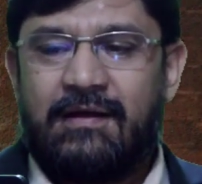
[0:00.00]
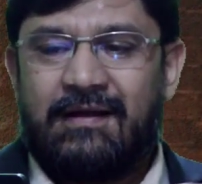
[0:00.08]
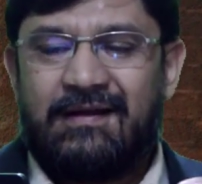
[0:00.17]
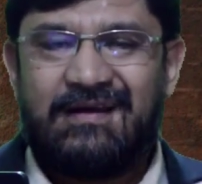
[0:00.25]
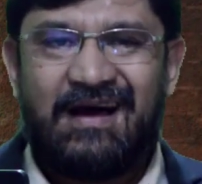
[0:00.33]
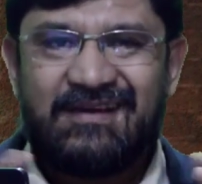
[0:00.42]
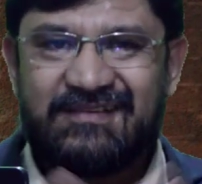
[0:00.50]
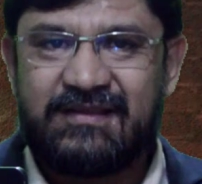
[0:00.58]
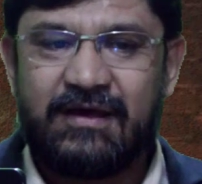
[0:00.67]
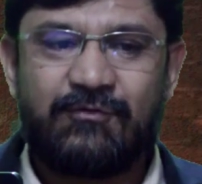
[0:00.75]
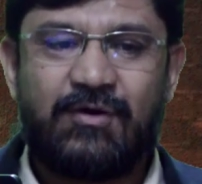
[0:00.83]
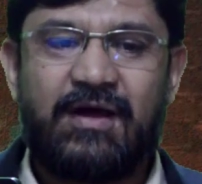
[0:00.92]
last
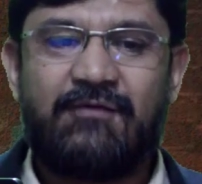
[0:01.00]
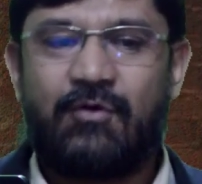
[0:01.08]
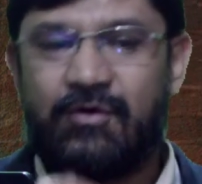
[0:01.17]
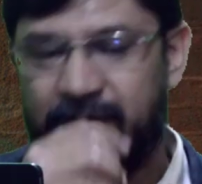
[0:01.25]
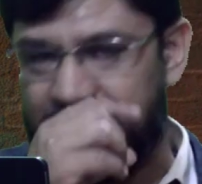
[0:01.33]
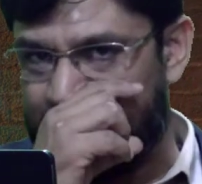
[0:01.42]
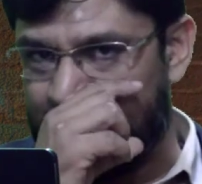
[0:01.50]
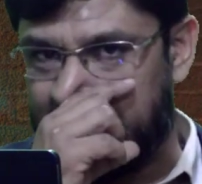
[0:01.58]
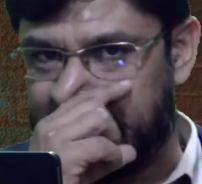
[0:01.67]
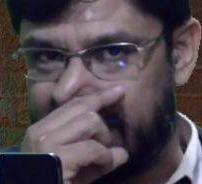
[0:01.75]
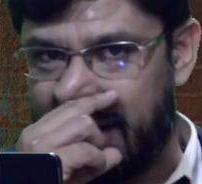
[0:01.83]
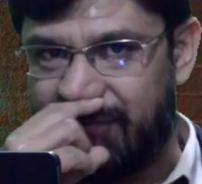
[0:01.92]
thing what I wanted to
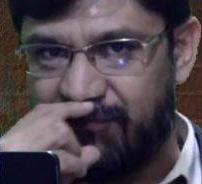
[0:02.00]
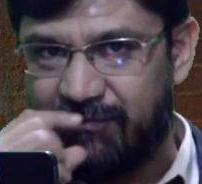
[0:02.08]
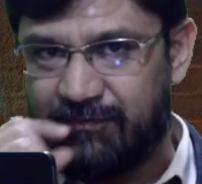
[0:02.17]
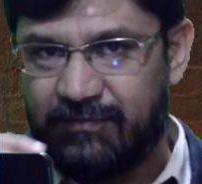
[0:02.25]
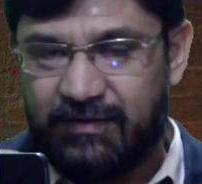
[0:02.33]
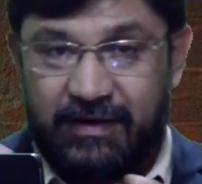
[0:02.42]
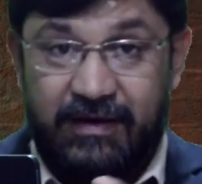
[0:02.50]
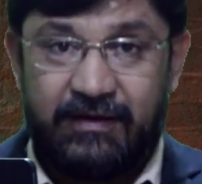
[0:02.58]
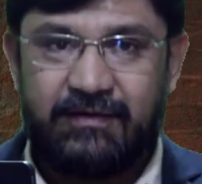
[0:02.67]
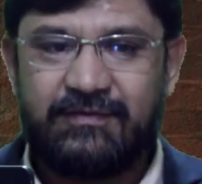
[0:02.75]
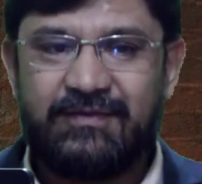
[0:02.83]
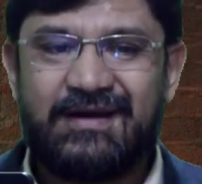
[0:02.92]
explain
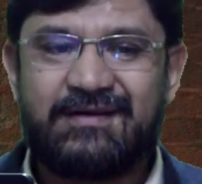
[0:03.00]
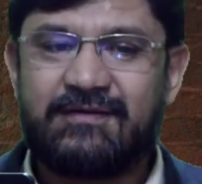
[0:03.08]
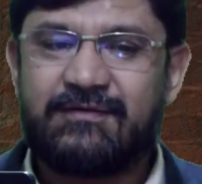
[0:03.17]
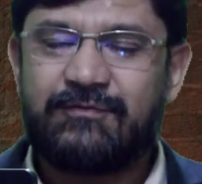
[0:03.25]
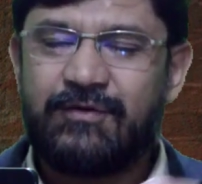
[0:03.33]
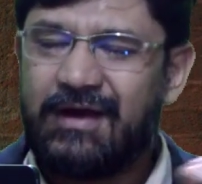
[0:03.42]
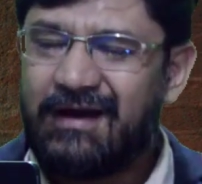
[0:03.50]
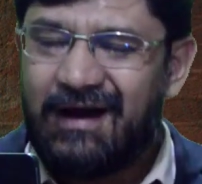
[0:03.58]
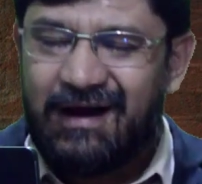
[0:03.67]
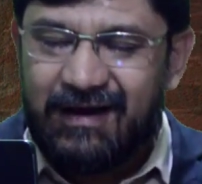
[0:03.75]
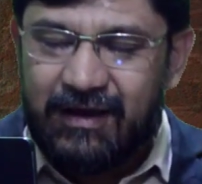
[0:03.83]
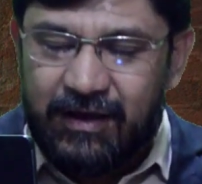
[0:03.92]
here, that
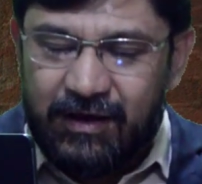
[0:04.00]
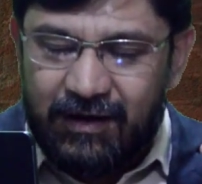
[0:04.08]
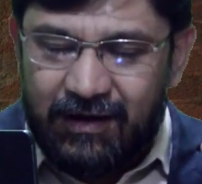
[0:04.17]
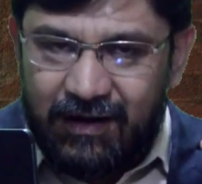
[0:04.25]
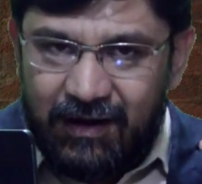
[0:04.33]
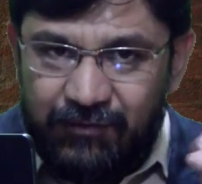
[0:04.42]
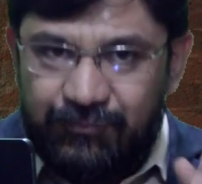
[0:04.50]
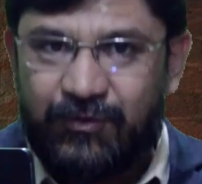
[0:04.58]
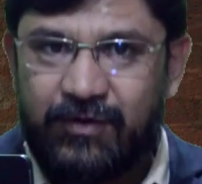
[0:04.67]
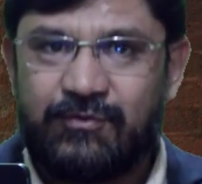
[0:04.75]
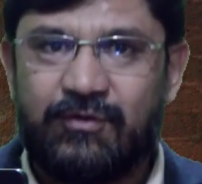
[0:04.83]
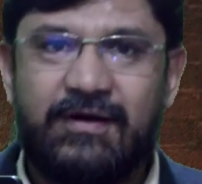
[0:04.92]

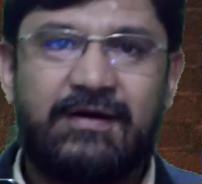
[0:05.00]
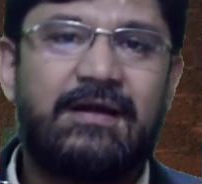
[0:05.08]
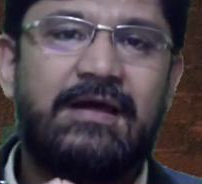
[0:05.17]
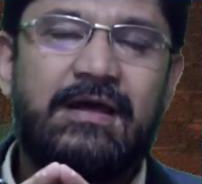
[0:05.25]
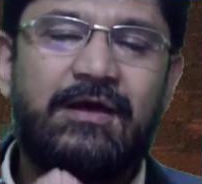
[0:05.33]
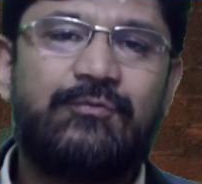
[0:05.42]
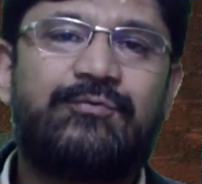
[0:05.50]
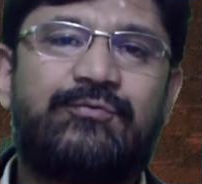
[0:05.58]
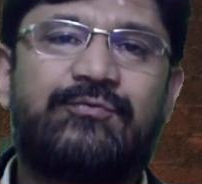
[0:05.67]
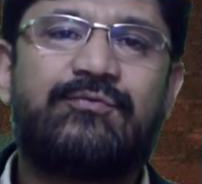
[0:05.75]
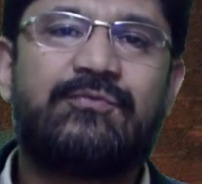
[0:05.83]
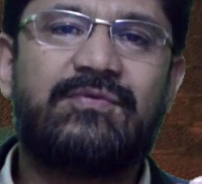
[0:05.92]
unfortunately,
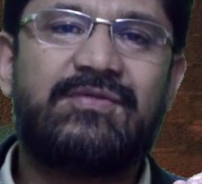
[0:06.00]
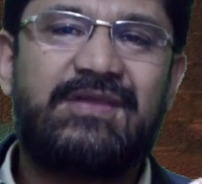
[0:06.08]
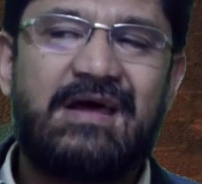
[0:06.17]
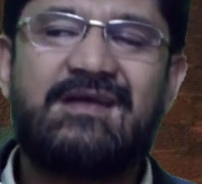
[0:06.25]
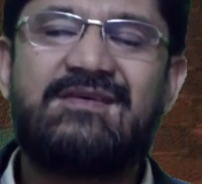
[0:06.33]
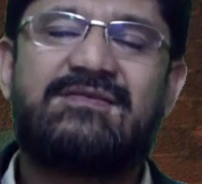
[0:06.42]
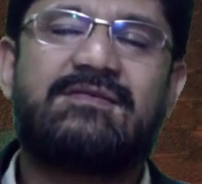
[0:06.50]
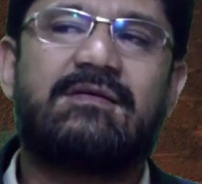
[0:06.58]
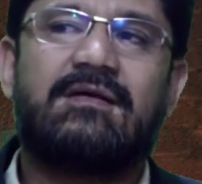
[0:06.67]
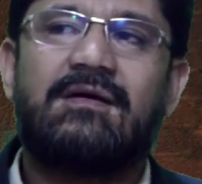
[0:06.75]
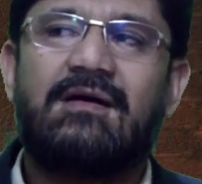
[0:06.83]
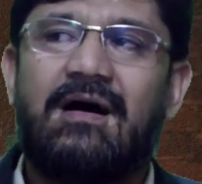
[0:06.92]
if there is
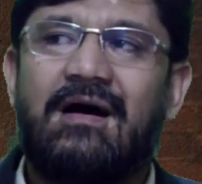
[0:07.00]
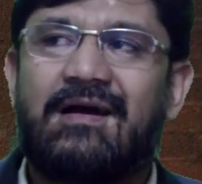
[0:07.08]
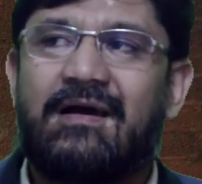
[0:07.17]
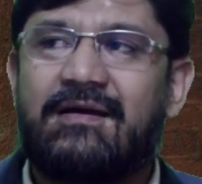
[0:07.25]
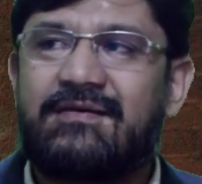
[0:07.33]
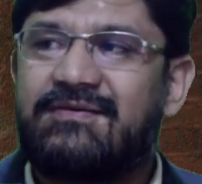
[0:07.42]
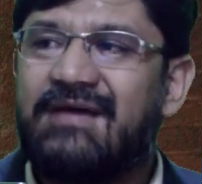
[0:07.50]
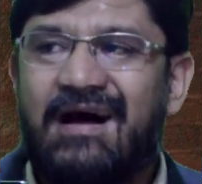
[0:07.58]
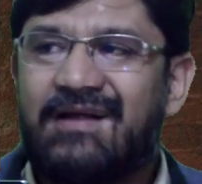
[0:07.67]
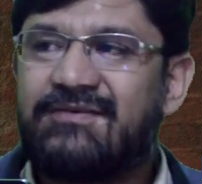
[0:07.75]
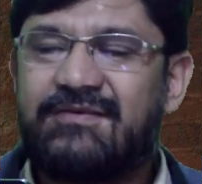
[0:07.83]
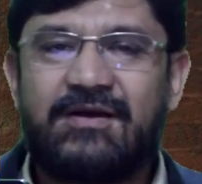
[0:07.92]
a
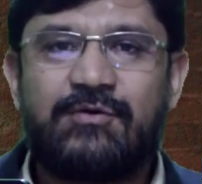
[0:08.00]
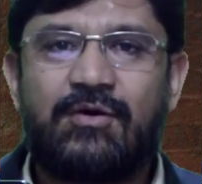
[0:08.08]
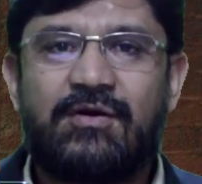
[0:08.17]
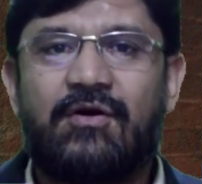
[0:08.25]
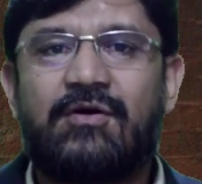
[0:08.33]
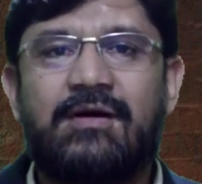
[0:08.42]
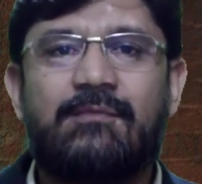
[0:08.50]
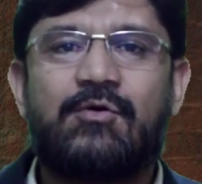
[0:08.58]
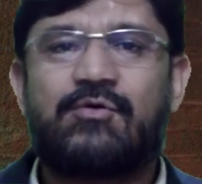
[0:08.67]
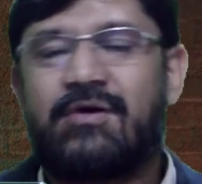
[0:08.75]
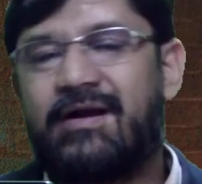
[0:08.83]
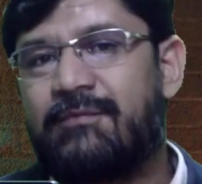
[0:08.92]
chance that you are not able
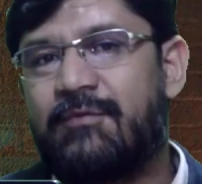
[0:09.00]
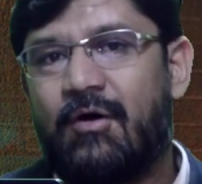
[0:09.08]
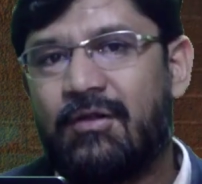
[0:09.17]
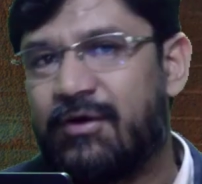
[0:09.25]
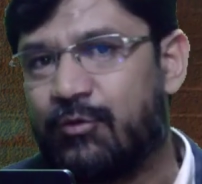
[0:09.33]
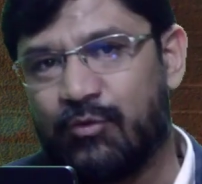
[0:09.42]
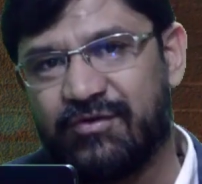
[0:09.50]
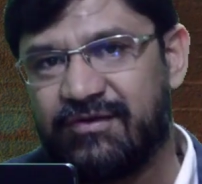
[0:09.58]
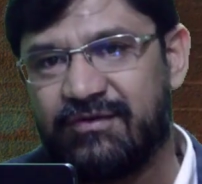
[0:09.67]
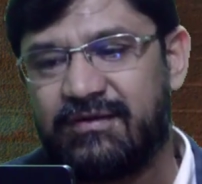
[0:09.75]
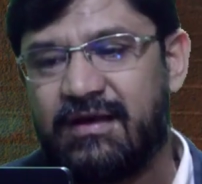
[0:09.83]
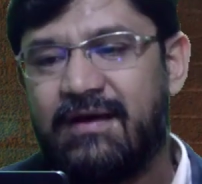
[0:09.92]
to attempt all the
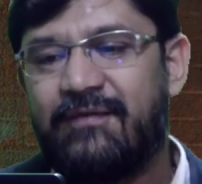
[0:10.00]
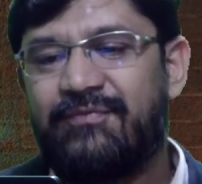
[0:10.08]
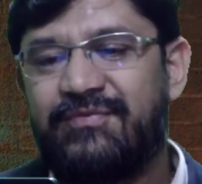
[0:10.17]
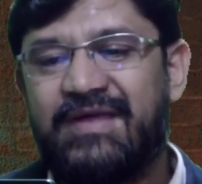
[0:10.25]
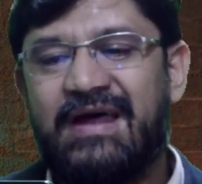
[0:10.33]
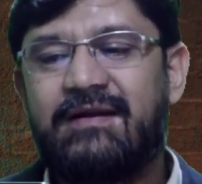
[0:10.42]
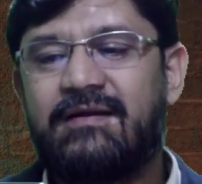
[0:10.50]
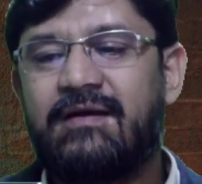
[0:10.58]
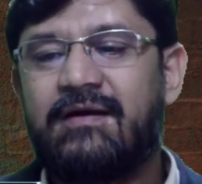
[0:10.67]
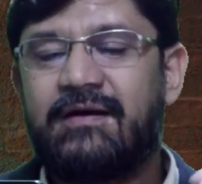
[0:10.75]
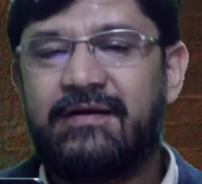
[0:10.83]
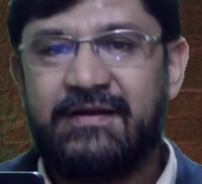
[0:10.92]
questions, then
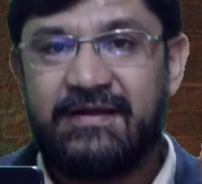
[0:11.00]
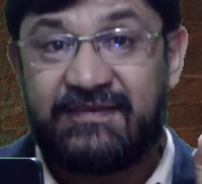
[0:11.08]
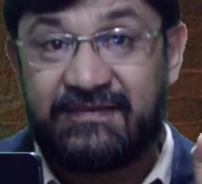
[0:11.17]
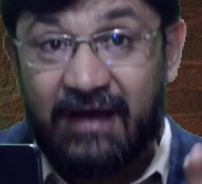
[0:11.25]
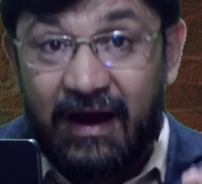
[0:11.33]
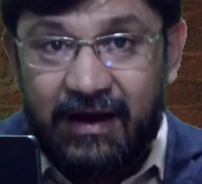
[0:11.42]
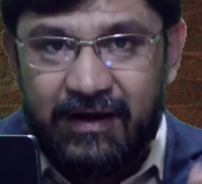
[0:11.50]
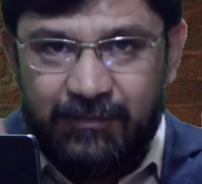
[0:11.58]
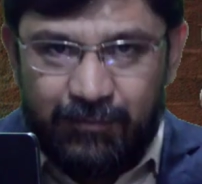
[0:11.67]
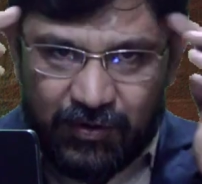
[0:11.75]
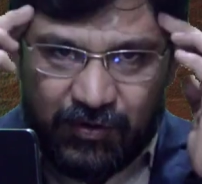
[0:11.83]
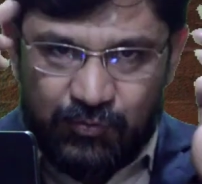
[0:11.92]

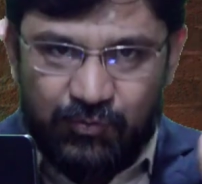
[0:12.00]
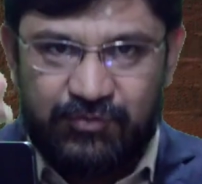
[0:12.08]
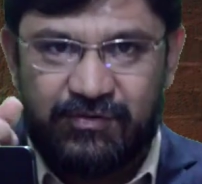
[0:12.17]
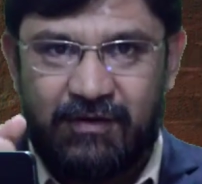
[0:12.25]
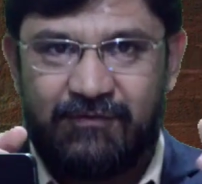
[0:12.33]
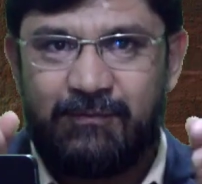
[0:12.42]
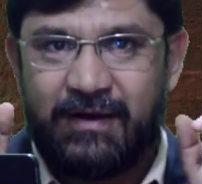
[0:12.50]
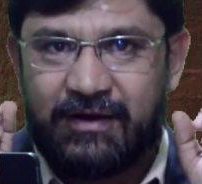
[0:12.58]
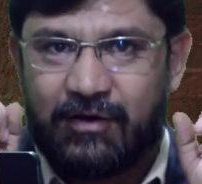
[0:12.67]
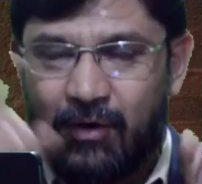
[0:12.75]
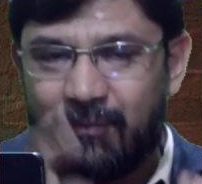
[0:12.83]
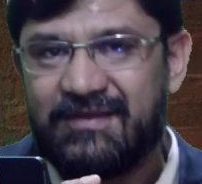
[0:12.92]
decide by yourself, by
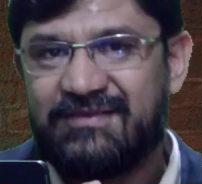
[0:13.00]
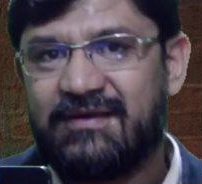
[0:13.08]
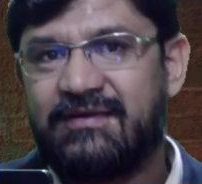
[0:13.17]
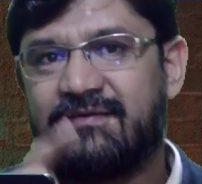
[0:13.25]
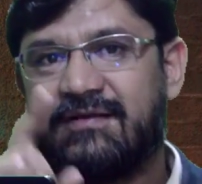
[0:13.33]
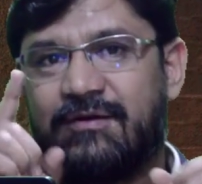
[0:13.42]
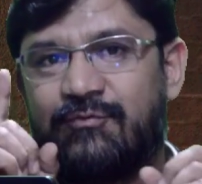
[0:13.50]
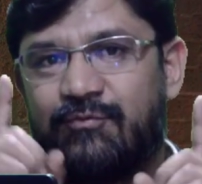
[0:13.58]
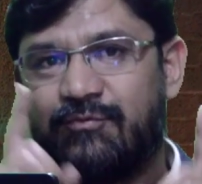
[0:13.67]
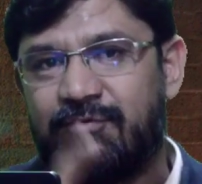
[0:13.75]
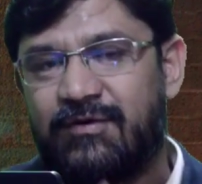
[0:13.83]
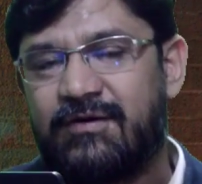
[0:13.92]
common sense, that
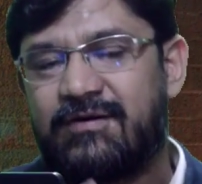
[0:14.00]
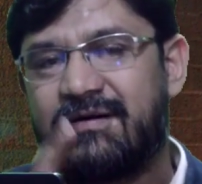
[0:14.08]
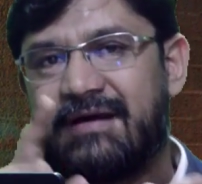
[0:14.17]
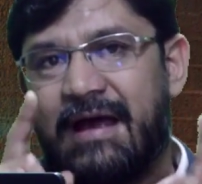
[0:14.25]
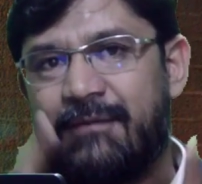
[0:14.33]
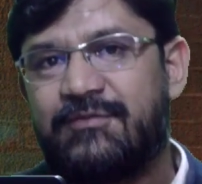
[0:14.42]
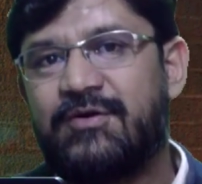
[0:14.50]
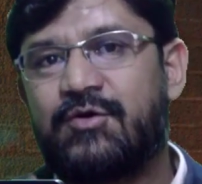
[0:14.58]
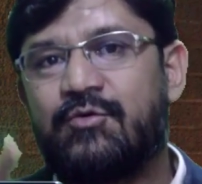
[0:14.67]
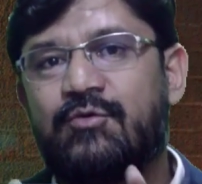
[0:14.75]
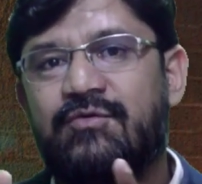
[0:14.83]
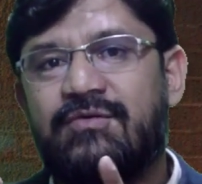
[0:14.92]
what
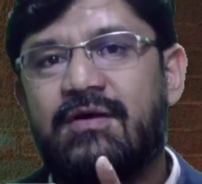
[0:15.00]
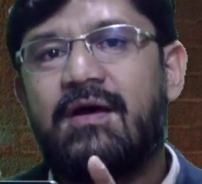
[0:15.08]
MCQs